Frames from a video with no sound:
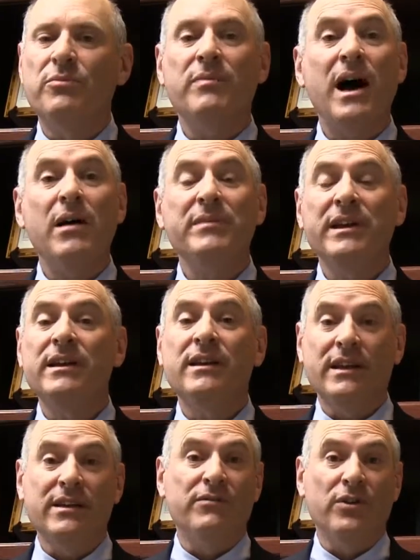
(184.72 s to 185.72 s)
Mom didn't
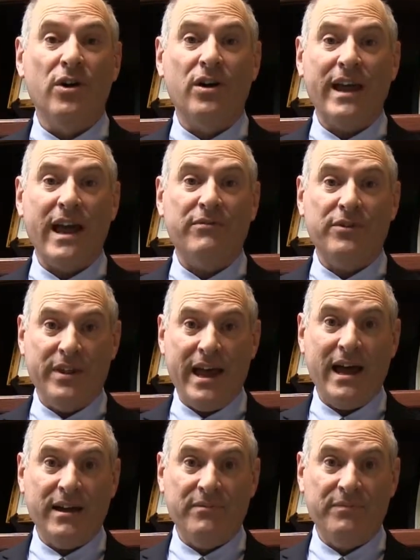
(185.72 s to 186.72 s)
live long after
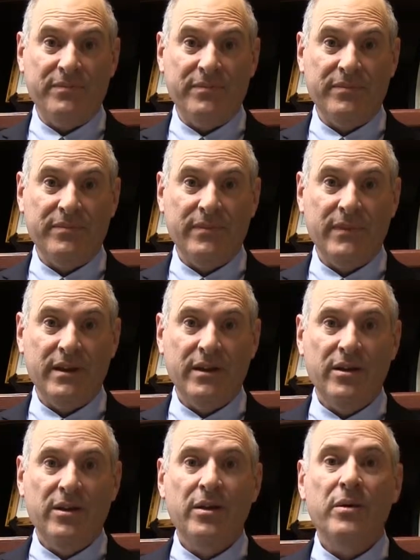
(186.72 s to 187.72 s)
that.
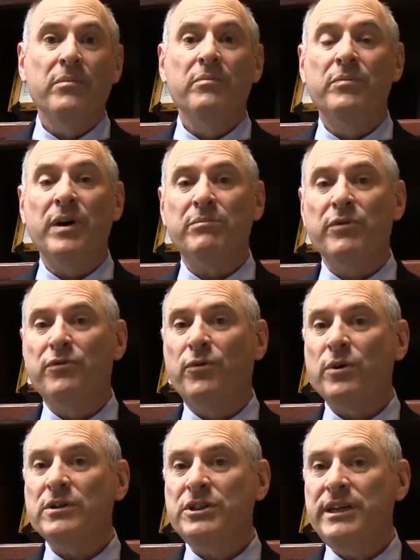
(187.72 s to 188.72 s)
But
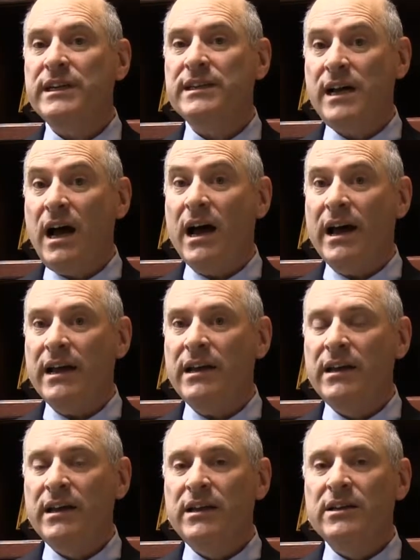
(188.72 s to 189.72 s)
before she had died,
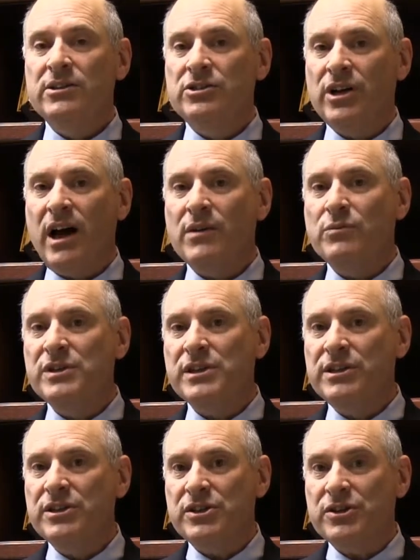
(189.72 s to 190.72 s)
John was
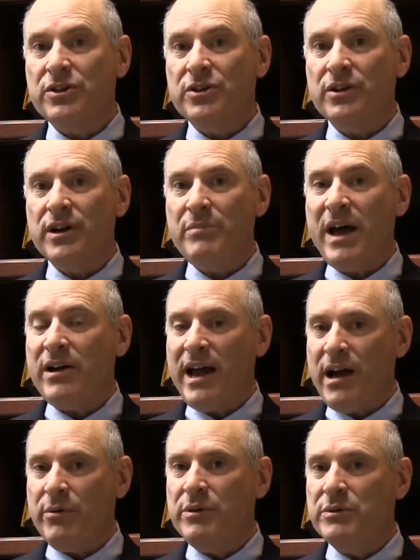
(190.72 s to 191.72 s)
concerned about
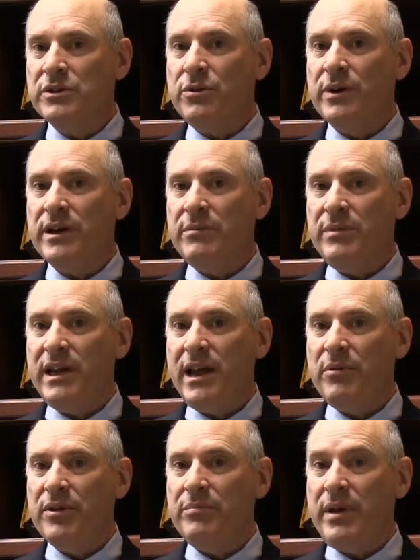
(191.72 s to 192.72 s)
how he was going to be
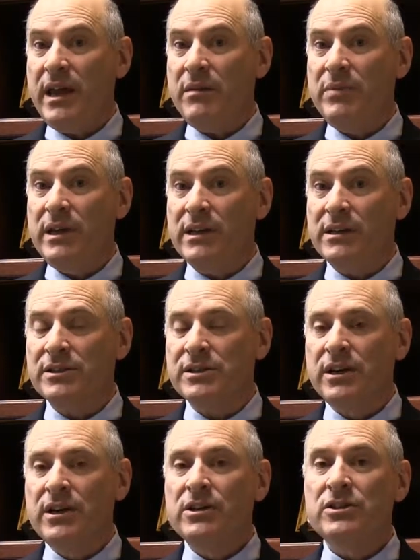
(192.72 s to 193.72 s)
able to pay bills.
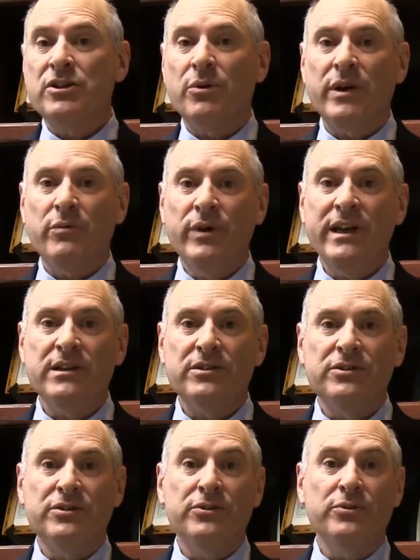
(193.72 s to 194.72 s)
So he went
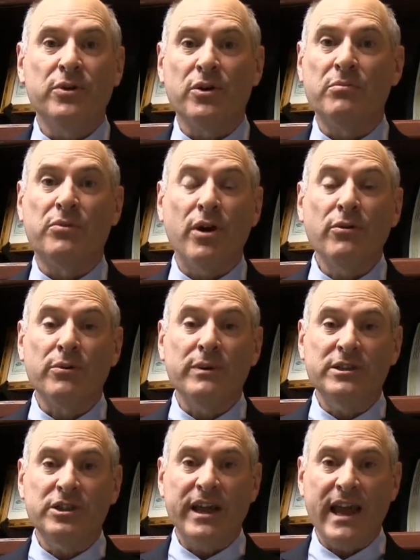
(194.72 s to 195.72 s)
to her
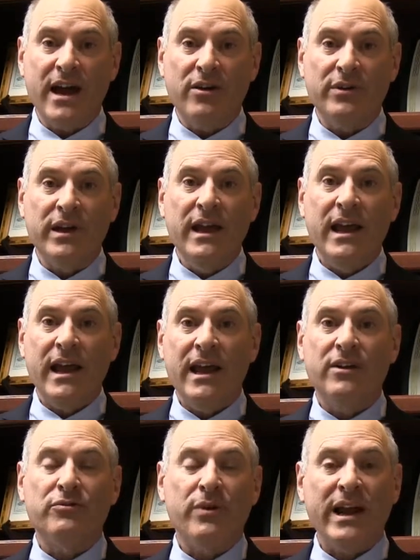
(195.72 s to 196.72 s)
brokerage account
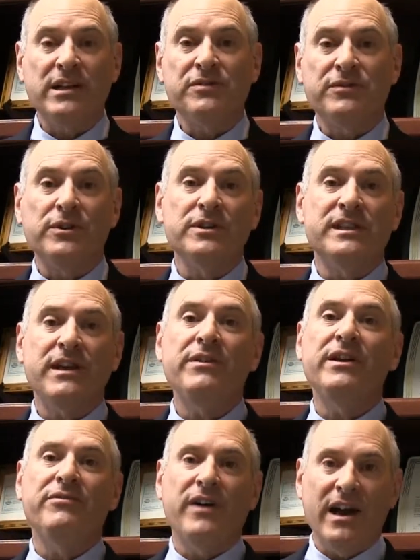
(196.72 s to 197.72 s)
and transferred
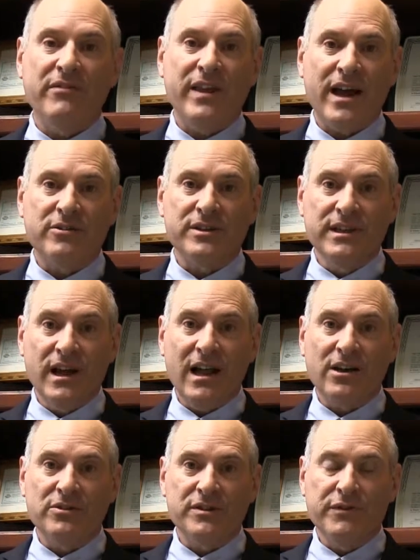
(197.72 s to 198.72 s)

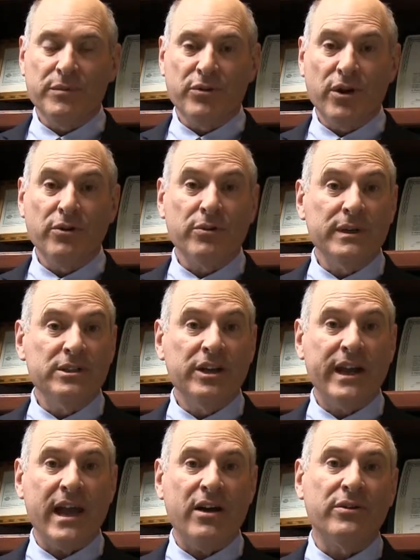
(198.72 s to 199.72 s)
$75,000 of the brokerage
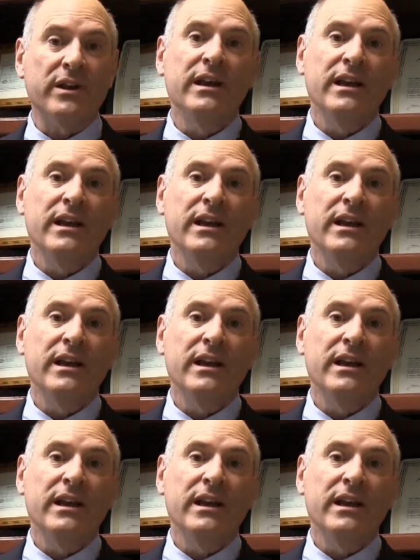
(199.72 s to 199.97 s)
account